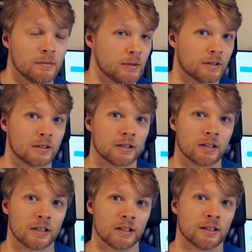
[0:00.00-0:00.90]
But
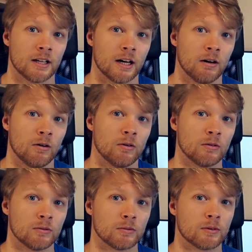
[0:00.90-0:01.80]
now
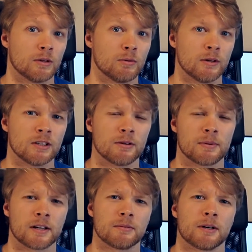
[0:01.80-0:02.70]
we will
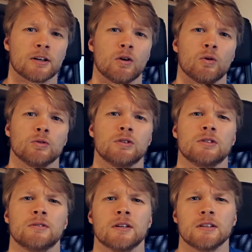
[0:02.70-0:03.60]
compare my old
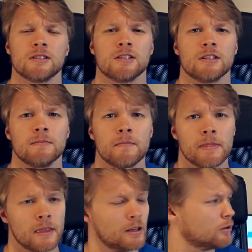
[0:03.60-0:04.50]
system,
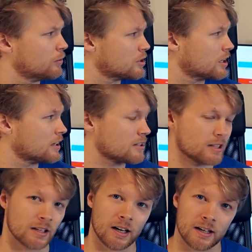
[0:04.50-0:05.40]
which has
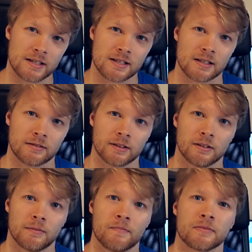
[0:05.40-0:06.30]
an
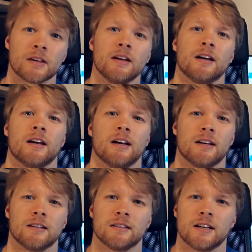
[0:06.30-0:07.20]
i7
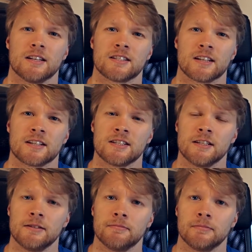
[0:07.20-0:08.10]

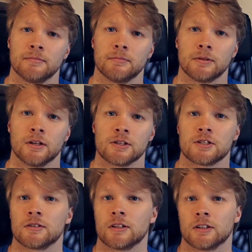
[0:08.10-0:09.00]
860
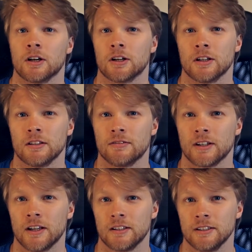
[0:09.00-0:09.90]
plus an R9
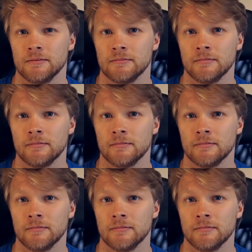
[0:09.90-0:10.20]
380.